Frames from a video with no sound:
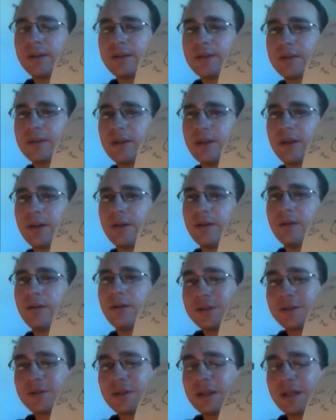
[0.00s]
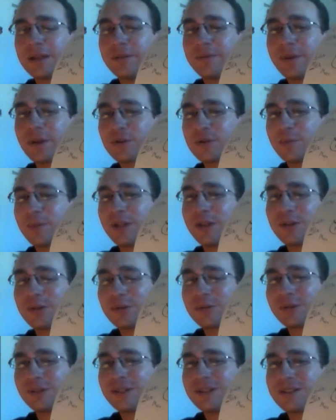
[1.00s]
So ventral medial
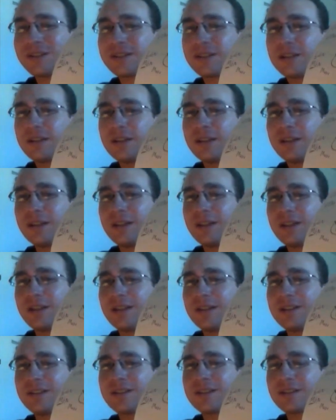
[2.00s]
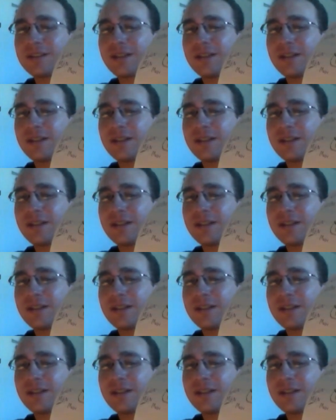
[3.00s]
nucleus is